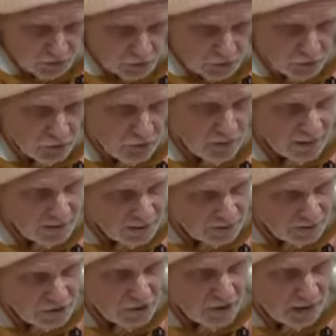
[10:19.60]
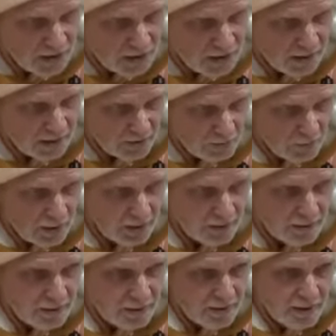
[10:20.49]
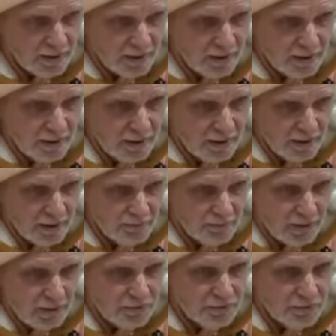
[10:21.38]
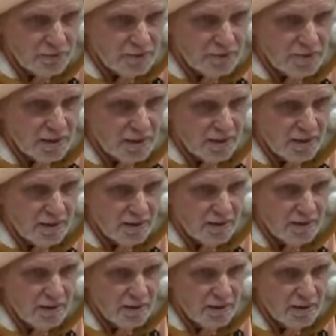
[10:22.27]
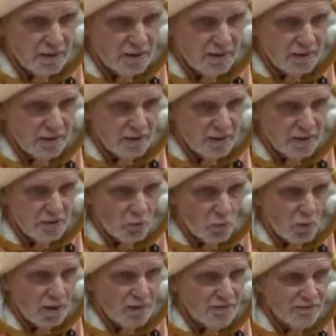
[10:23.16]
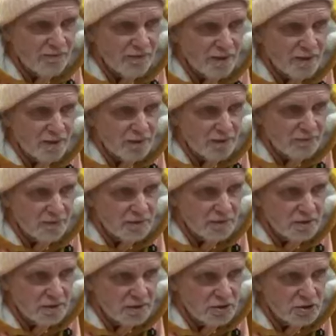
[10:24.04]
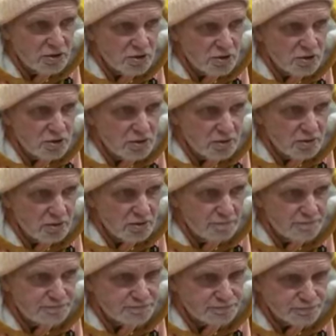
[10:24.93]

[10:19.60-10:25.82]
Guru and Krishna are like one. They both desire the welfare of the conditioned soul.